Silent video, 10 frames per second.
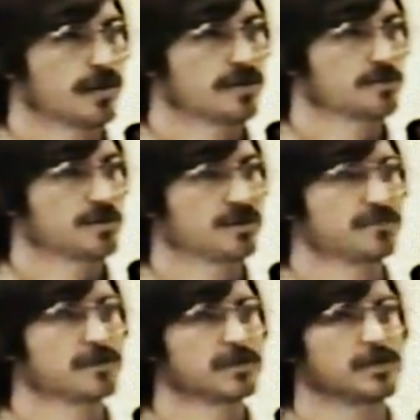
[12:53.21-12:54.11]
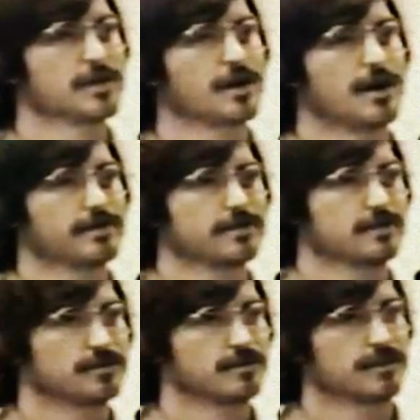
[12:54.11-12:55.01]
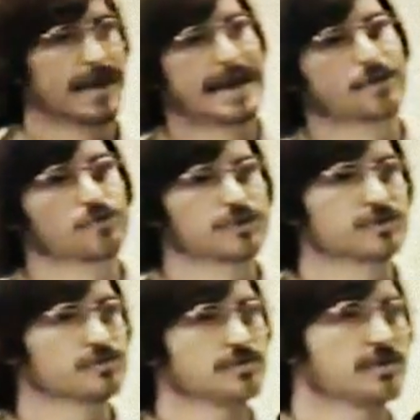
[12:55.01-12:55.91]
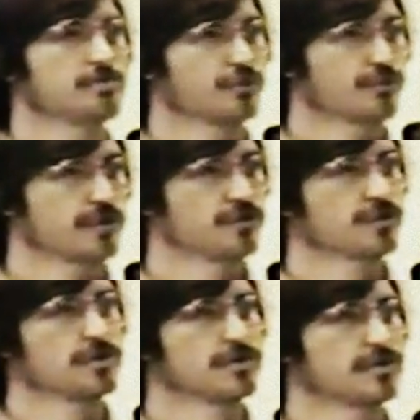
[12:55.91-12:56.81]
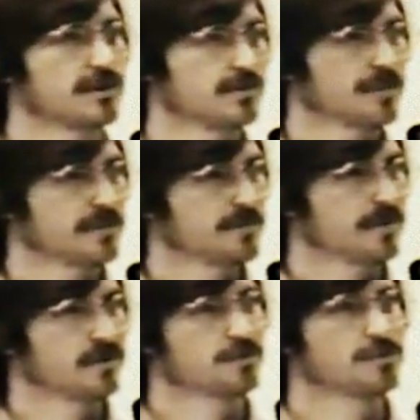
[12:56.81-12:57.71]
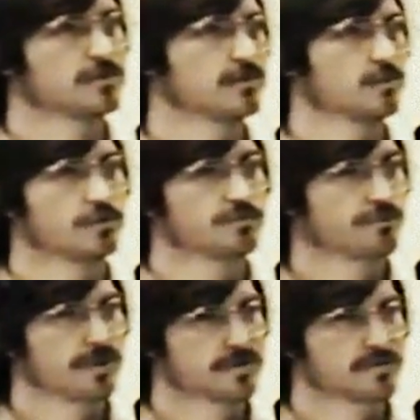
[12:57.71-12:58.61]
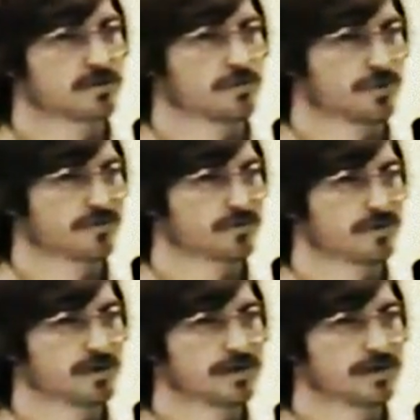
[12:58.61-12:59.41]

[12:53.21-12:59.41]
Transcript: And specifically not to actually do the number crunching and the database management and the word processing or whatever.